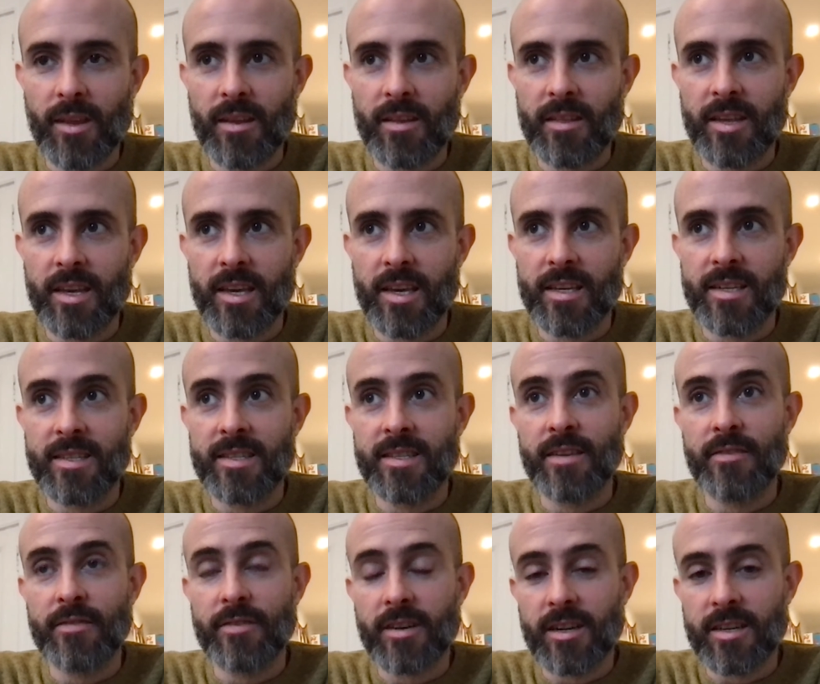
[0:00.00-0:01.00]
the
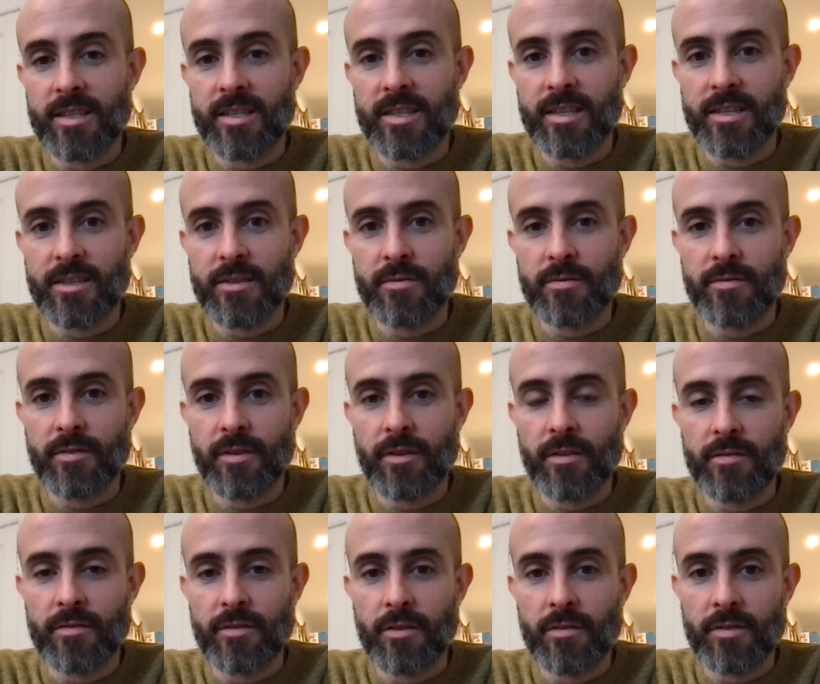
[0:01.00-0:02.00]
difficulties
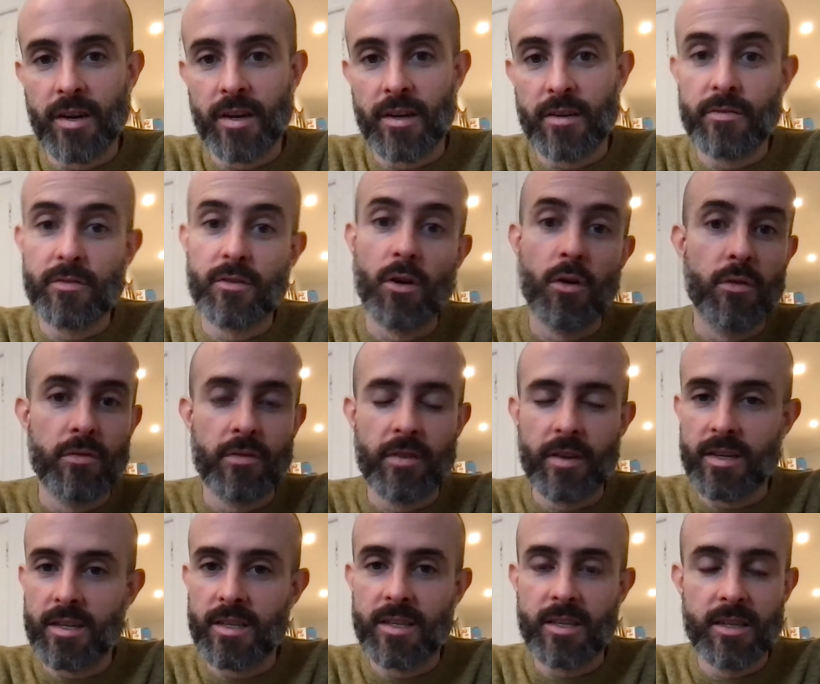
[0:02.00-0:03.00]
of kind of
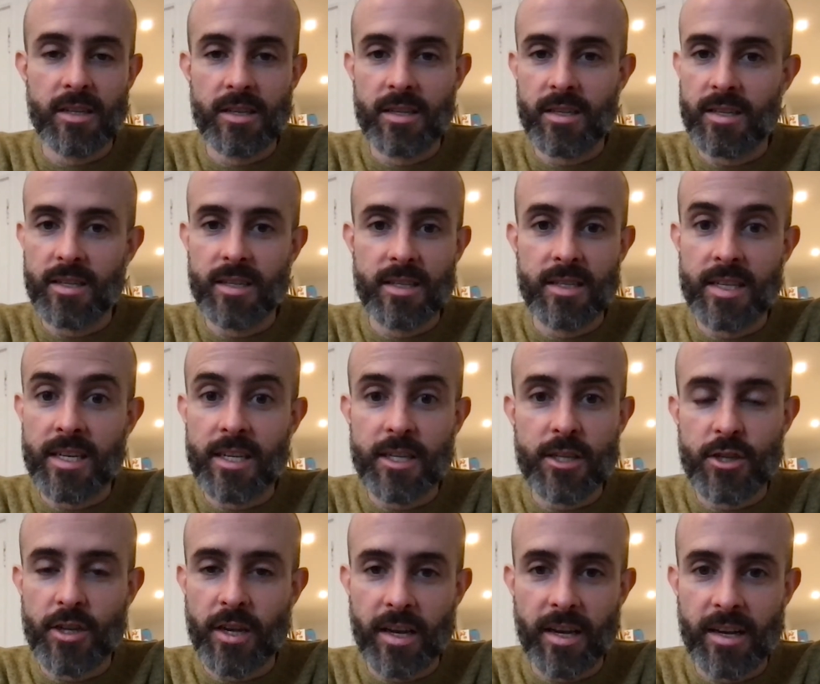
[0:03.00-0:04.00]
COVID
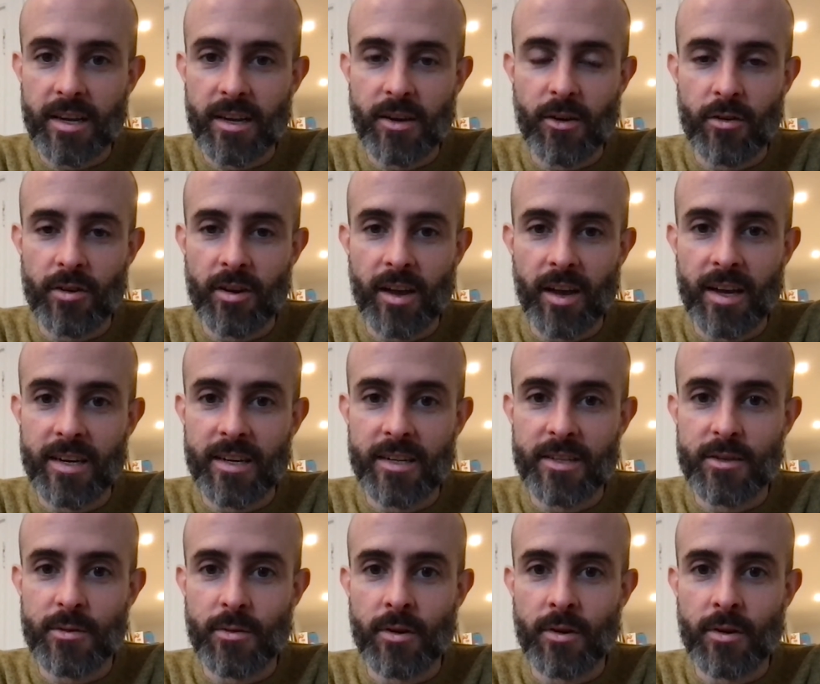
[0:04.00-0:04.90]
teaching online and so